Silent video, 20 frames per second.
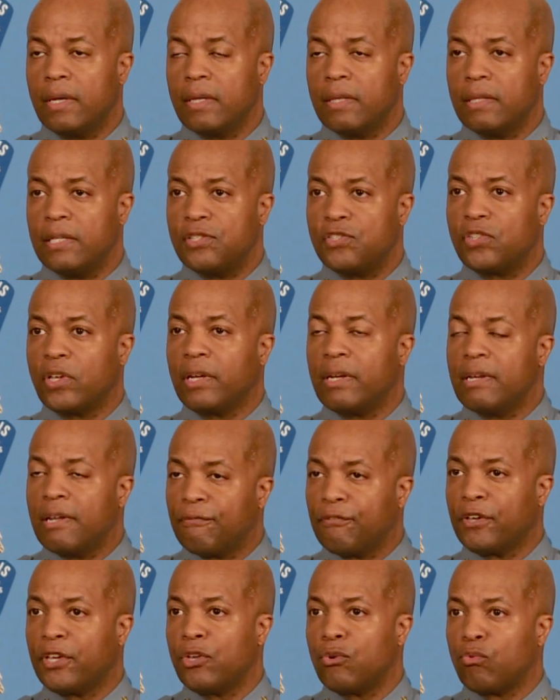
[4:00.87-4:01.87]
the
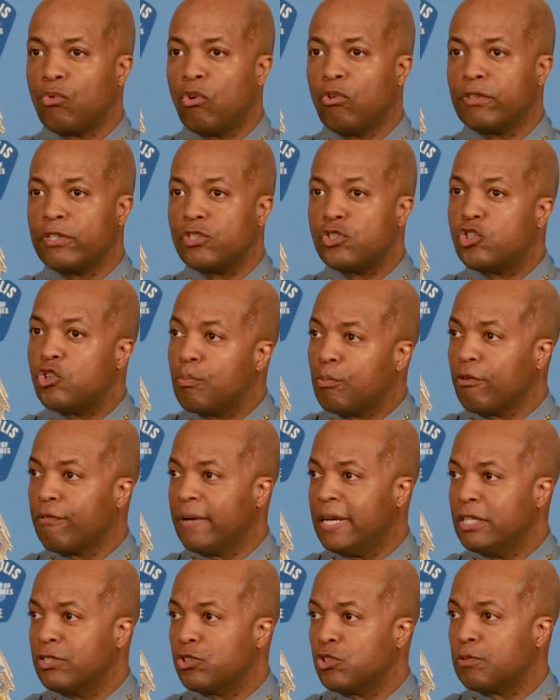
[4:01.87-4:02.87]
significant role that
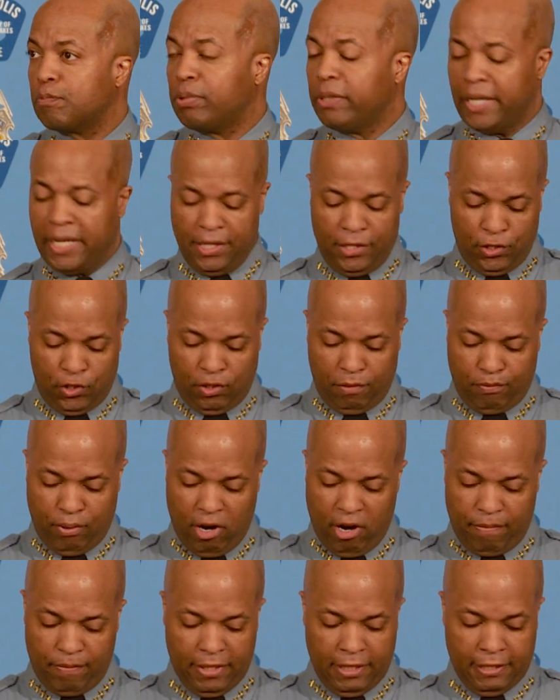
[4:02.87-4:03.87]
supervisors play in this
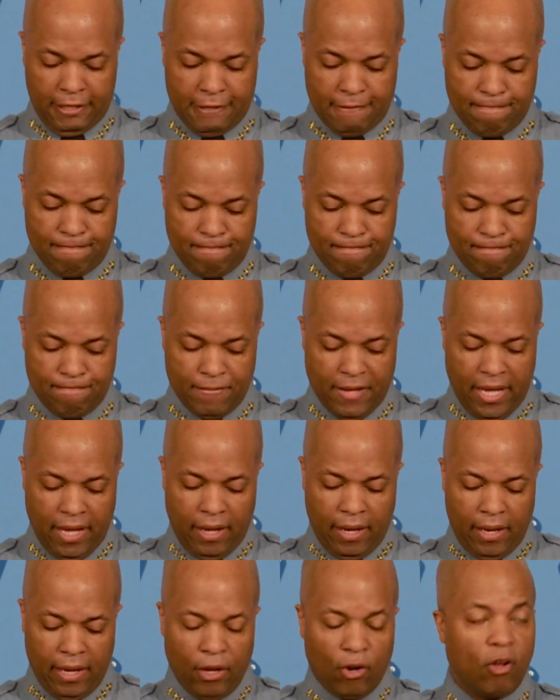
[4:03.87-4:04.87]
department,
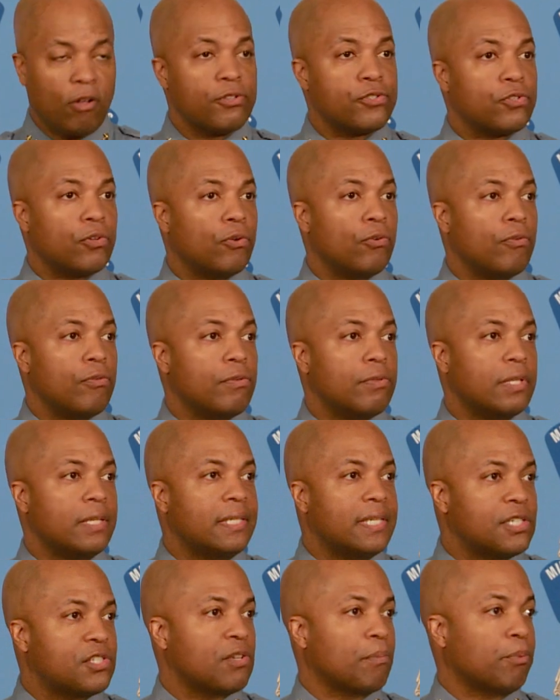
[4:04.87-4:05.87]
and also the
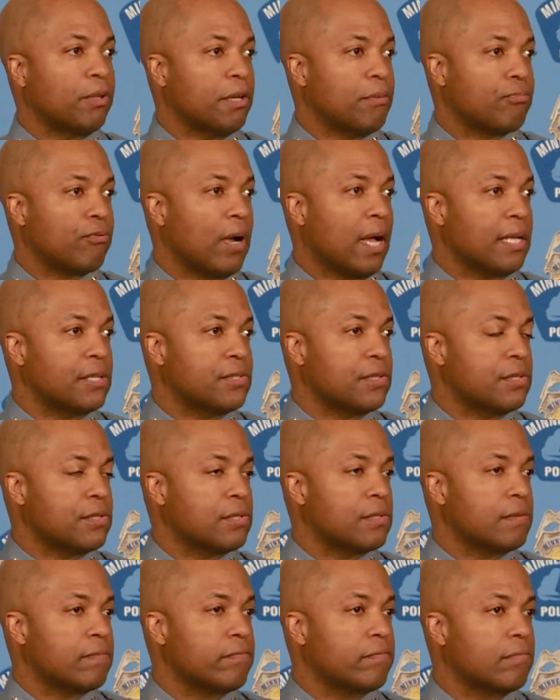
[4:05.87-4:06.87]
discipline
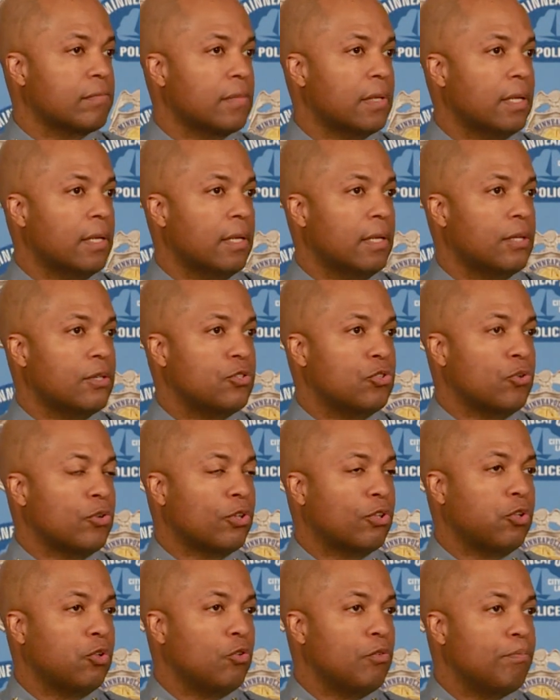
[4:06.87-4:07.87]
process to
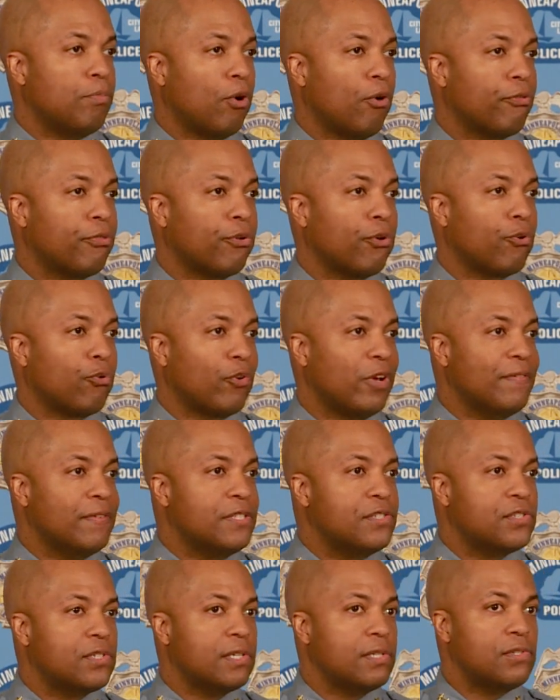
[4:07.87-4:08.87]
include both
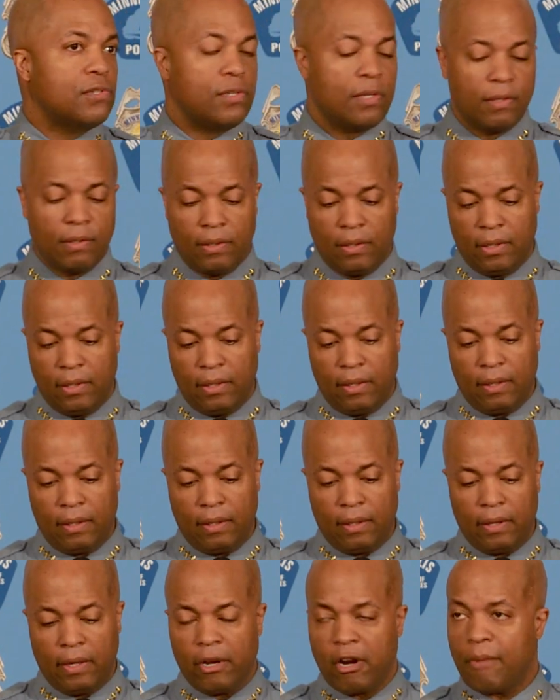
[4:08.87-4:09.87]
grievances
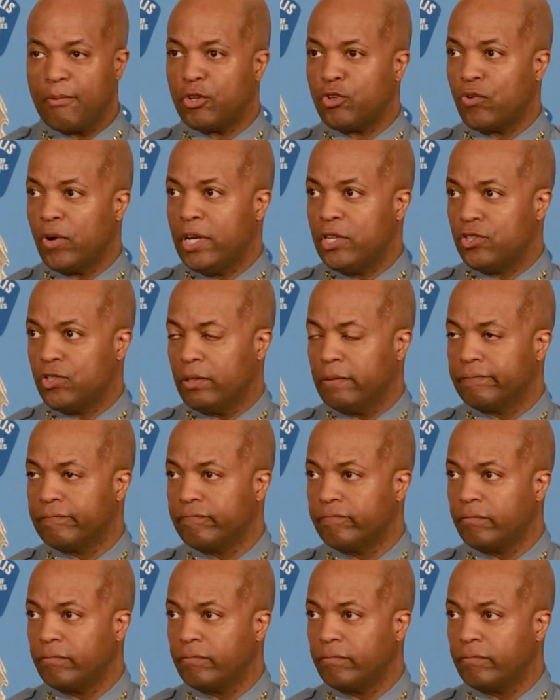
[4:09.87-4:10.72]
and arbitration.